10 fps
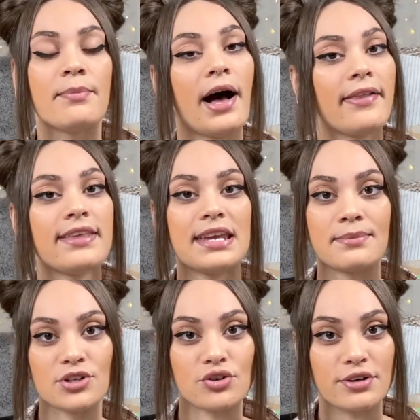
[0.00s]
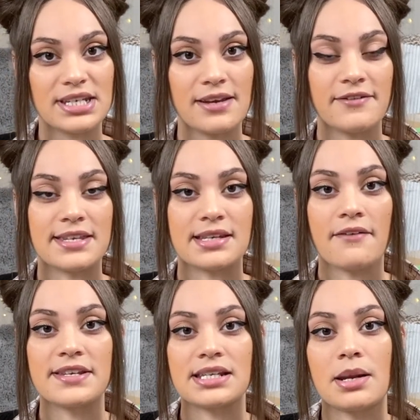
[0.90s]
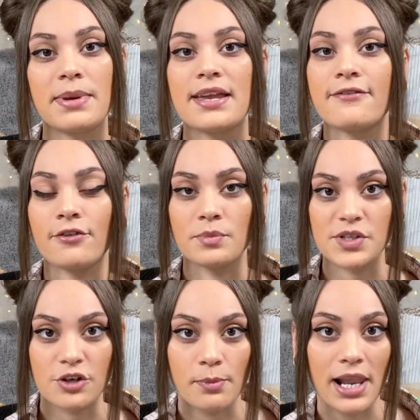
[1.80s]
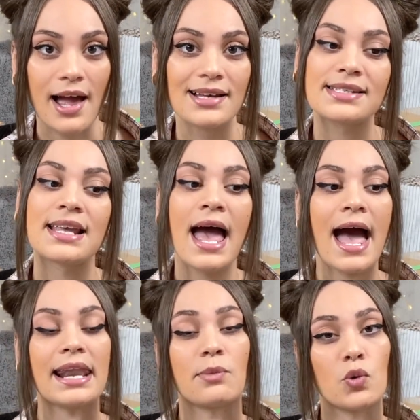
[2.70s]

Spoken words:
but the majority of the stuff is going to be from Zooplus, and I'm